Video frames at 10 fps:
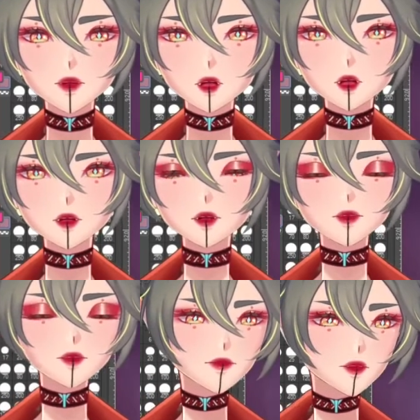
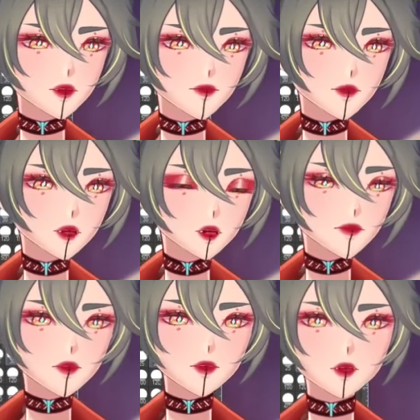Here, let me
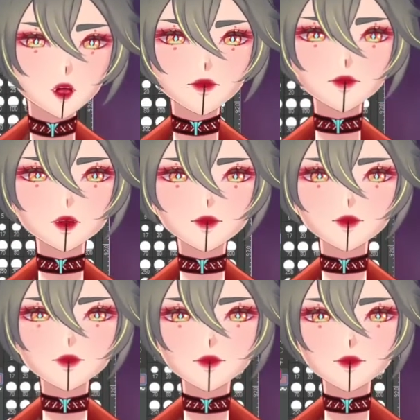fucking pull up my
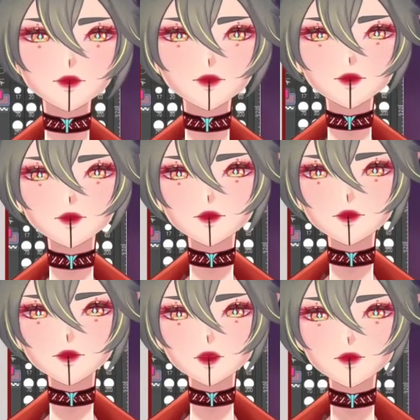script for you
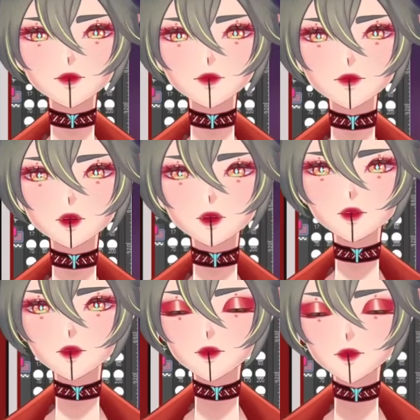real quick.
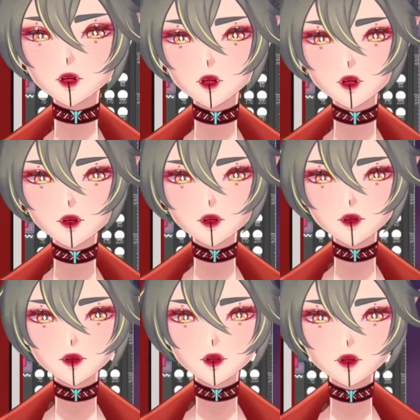
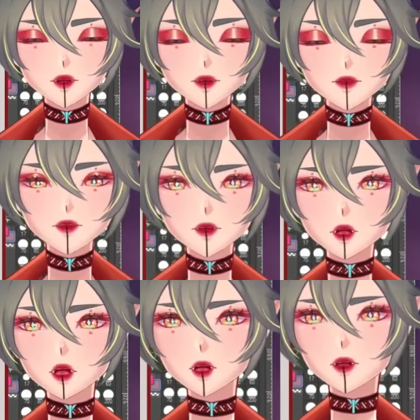Uh,
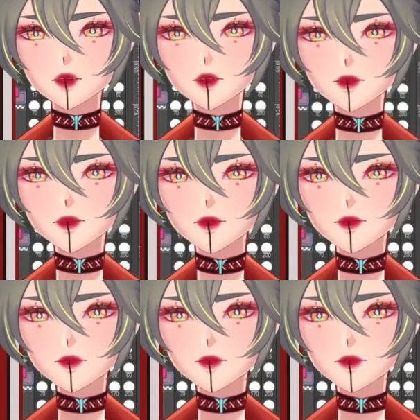docs?